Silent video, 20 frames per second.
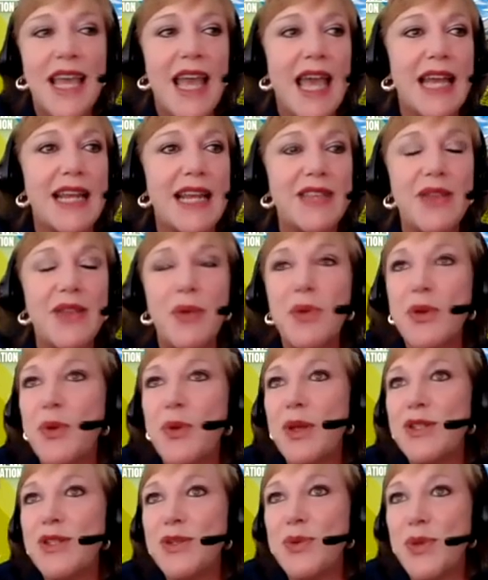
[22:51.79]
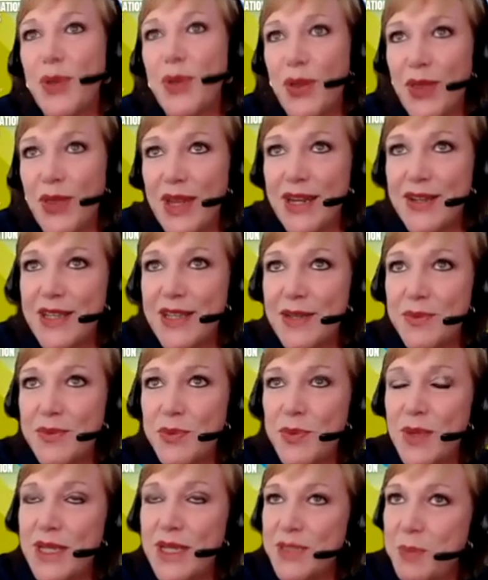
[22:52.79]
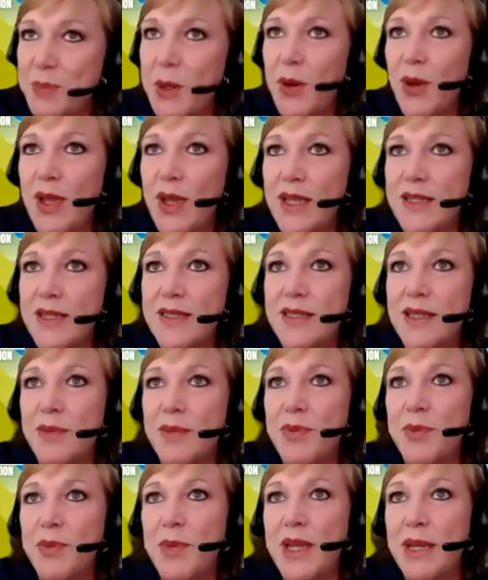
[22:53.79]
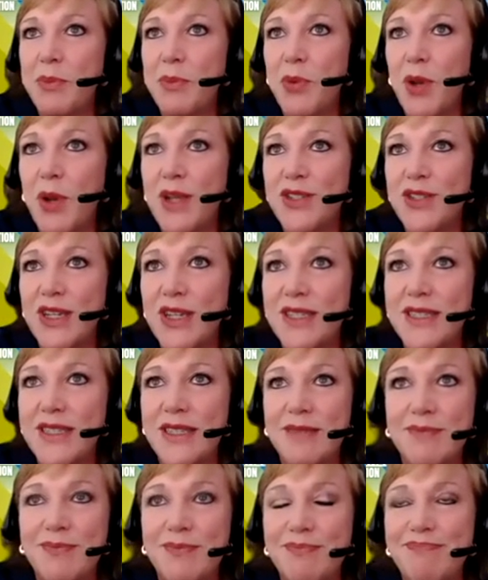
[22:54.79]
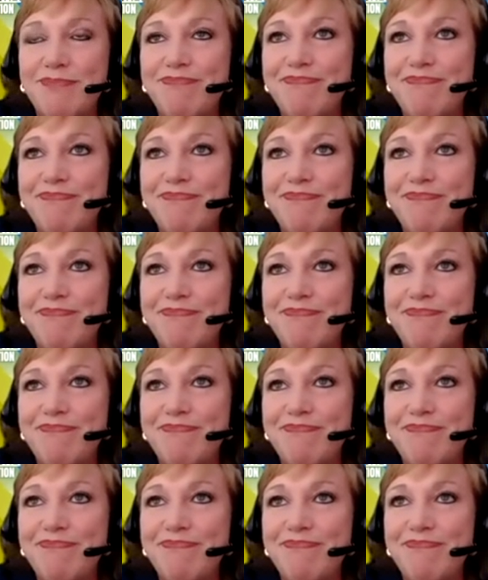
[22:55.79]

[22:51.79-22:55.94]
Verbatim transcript: And I thought, what do I do with all that experience implementing projects in